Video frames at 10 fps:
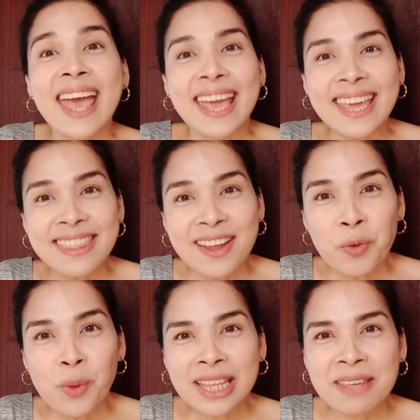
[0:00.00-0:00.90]
Hey
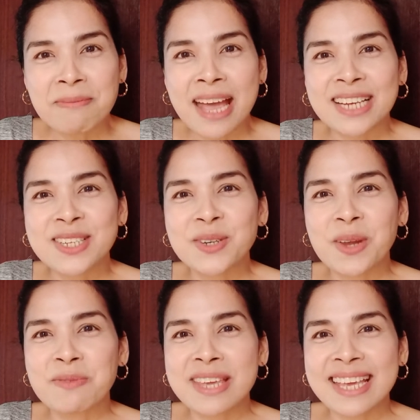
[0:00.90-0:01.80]
there, welcome back to
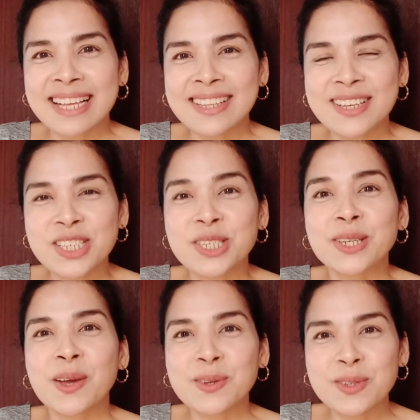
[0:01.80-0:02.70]
Gravy English,
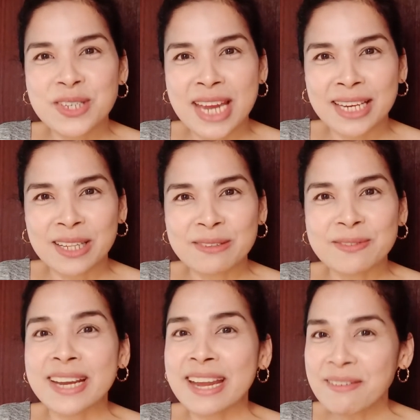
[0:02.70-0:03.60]
your go-to channel
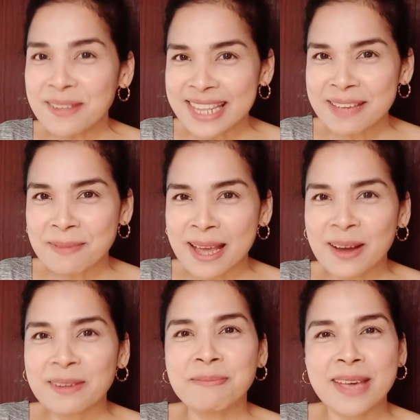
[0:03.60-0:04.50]
for everything
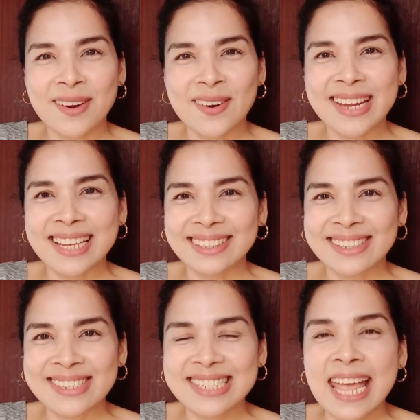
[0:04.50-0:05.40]
about better
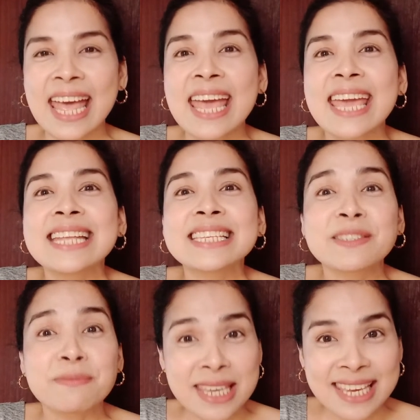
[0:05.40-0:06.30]
English.
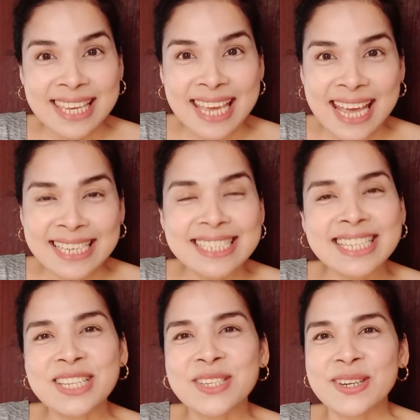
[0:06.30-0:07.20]
It's me again,
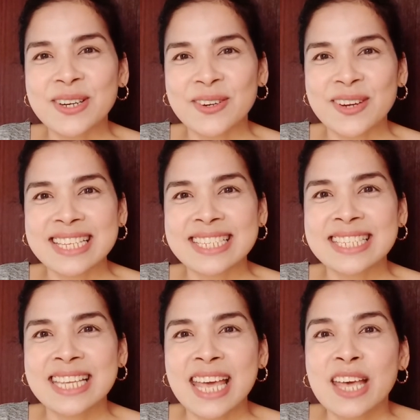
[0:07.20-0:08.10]
Teacher
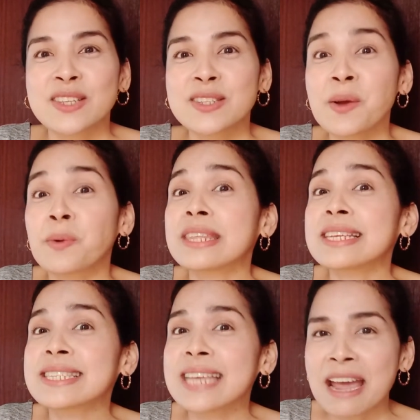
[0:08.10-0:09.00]
Chris. So
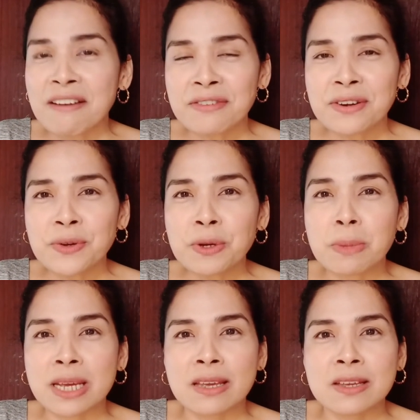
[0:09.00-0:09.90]
this afternoon,
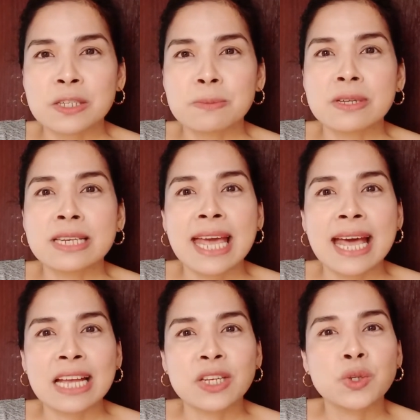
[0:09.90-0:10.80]
my husband
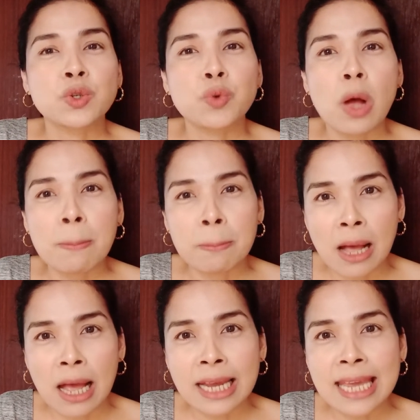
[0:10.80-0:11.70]
had to drop
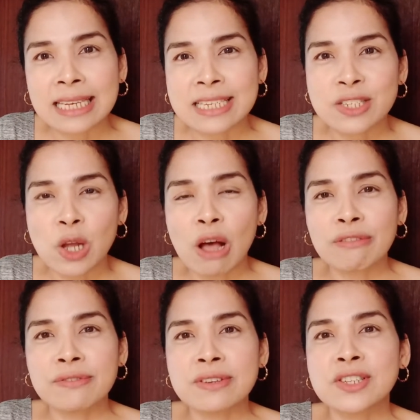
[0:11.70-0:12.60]
by at his
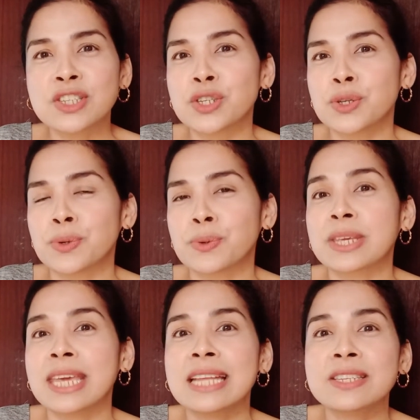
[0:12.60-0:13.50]
office to
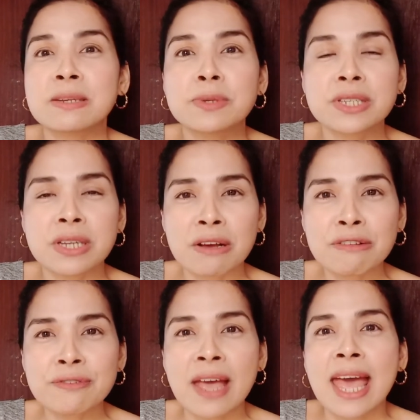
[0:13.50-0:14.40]
get some
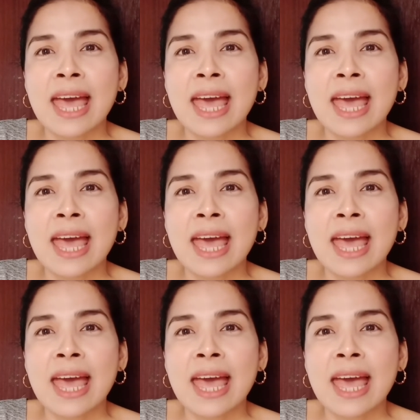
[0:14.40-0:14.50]
stuff.